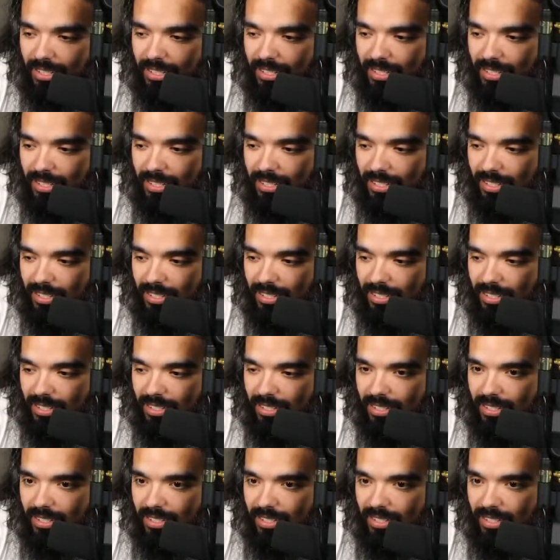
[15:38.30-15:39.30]

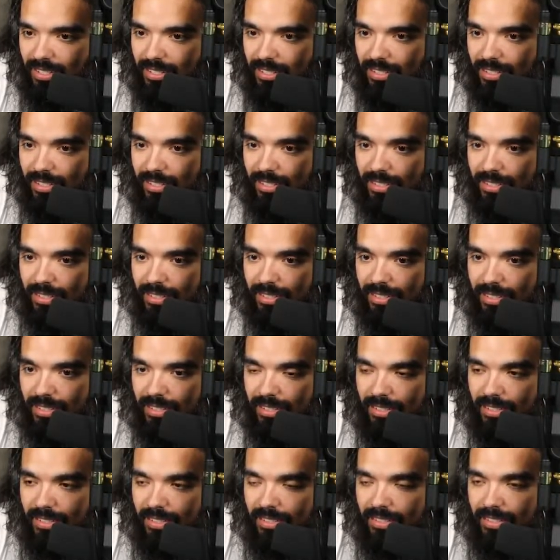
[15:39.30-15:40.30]

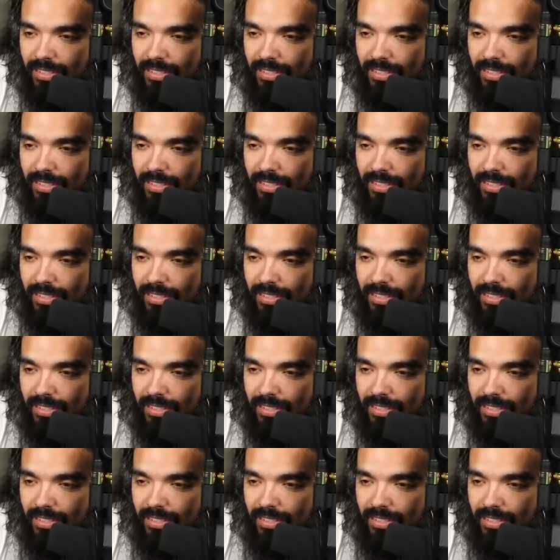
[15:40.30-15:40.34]
(no one is talking)